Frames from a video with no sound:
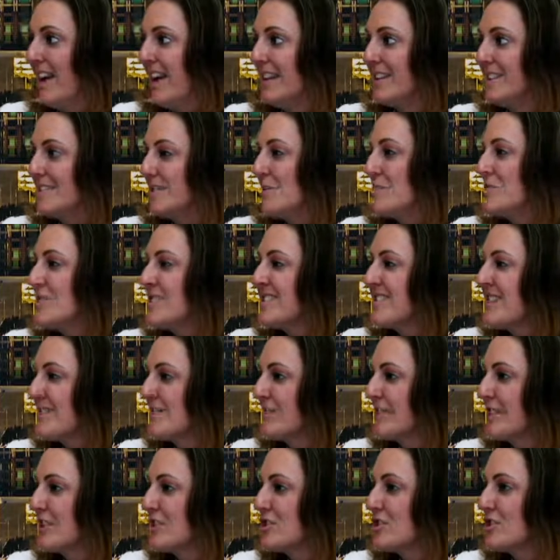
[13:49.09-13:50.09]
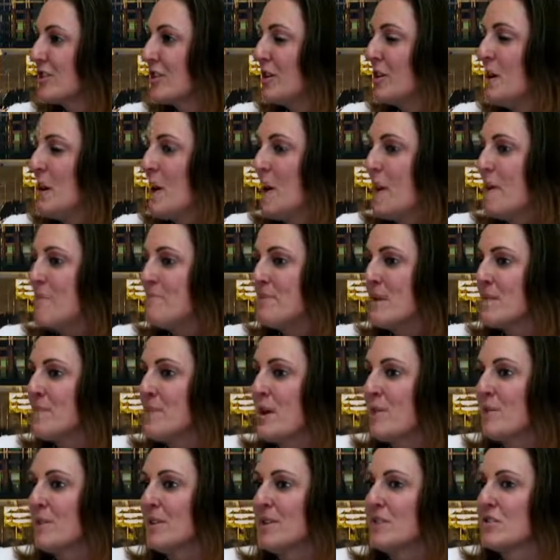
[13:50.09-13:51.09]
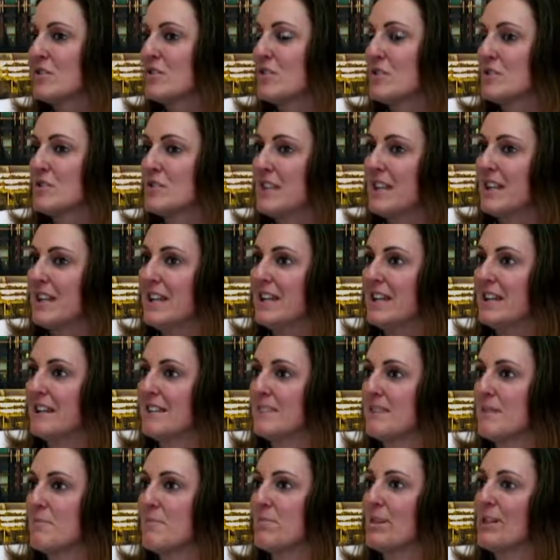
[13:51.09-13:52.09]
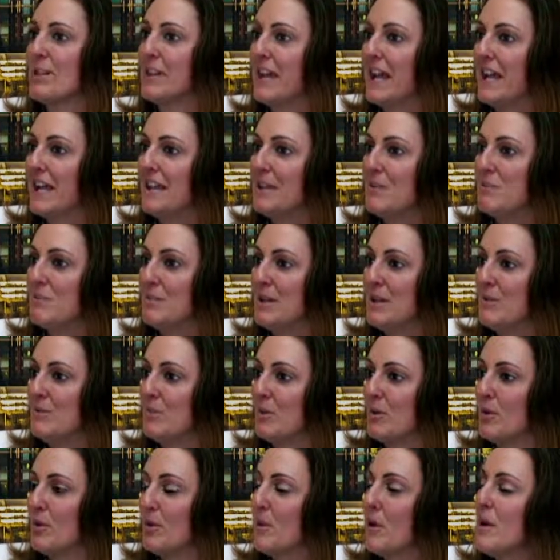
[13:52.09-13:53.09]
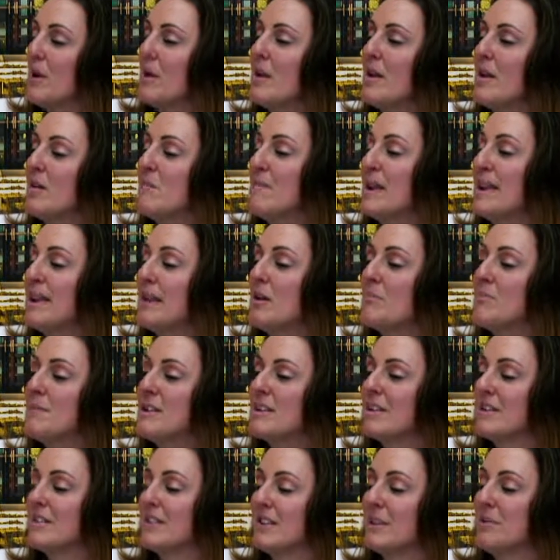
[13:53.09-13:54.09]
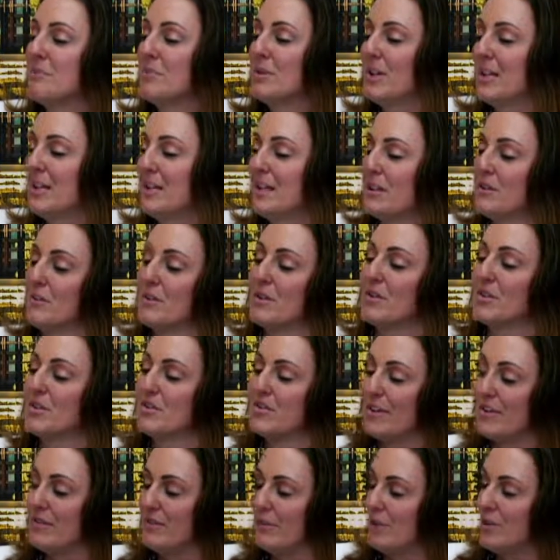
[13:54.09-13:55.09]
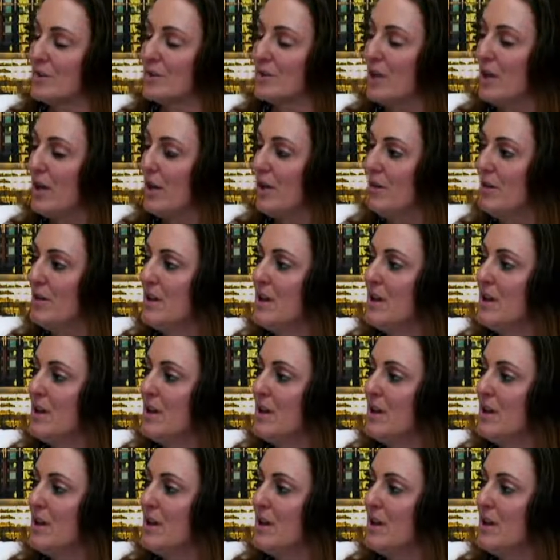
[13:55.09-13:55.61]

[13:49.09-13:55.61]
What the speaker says: And so I'm just not really sure. I'm not really sure that it is the play that people, it may not be the same play that it was 5 years ago.